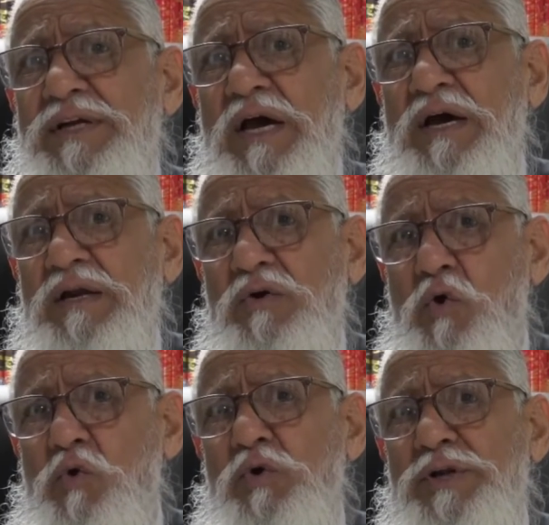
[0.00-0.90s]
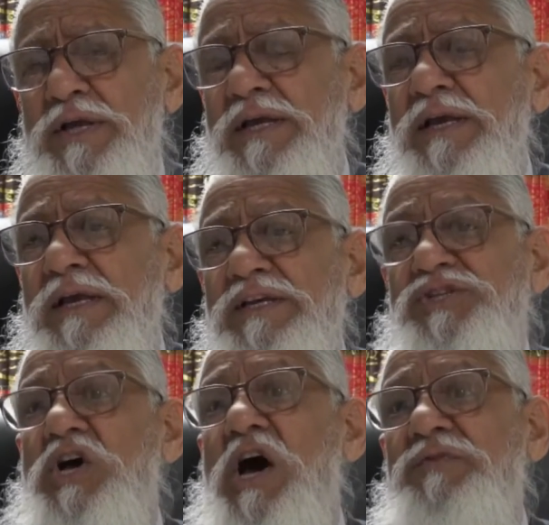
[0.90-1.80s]
or hold a
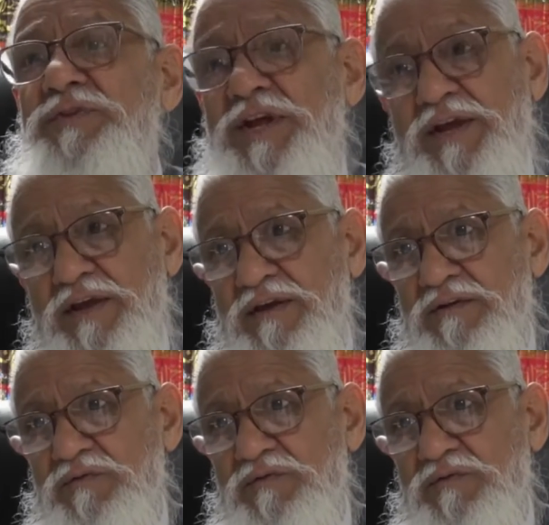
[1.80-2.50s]
scarf day